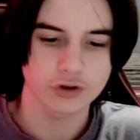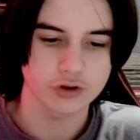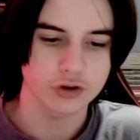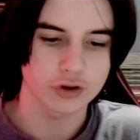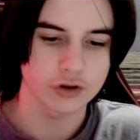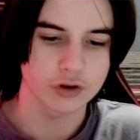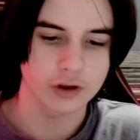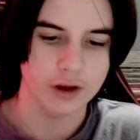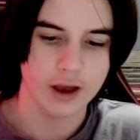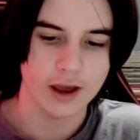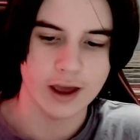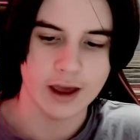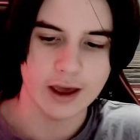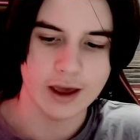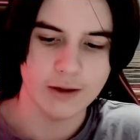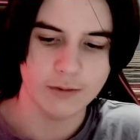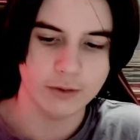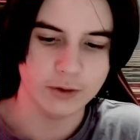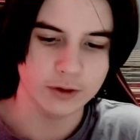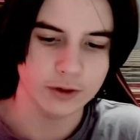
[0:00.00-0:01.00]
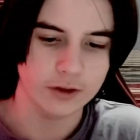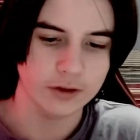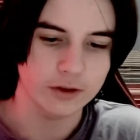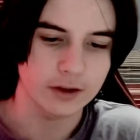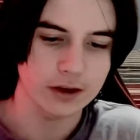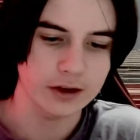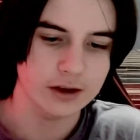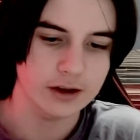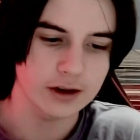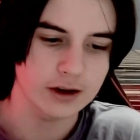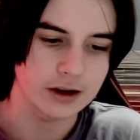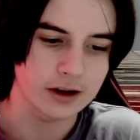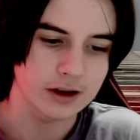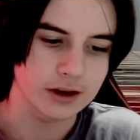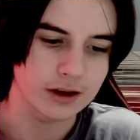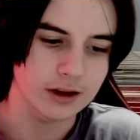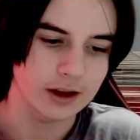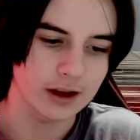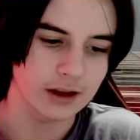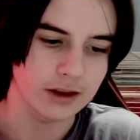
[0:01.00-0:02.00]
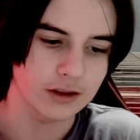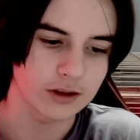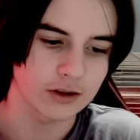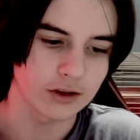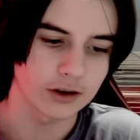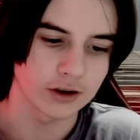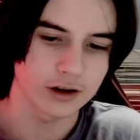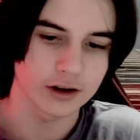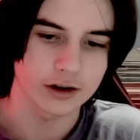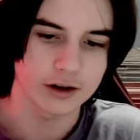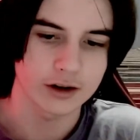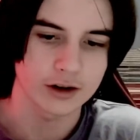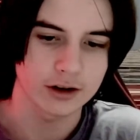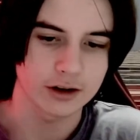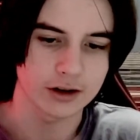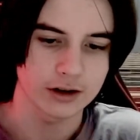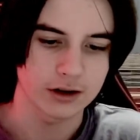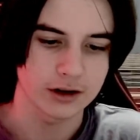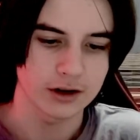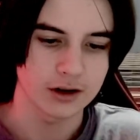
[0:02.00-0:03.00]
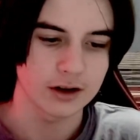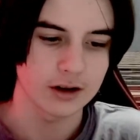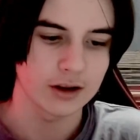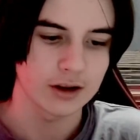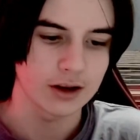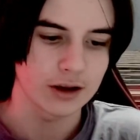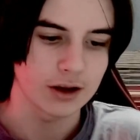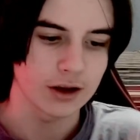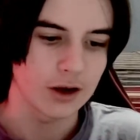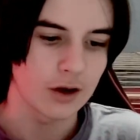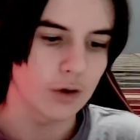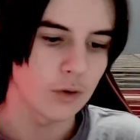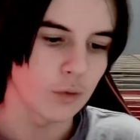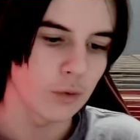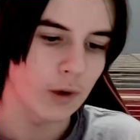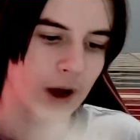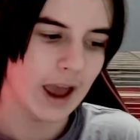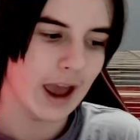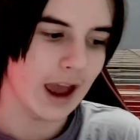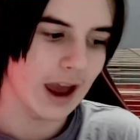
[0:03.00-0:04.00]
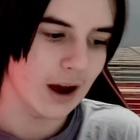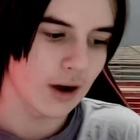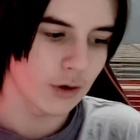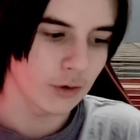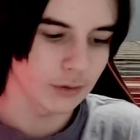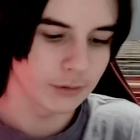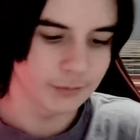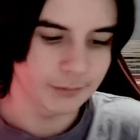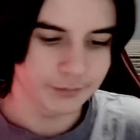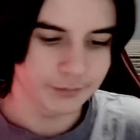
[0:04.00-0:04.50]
shows you everything that you need to get started. Wow.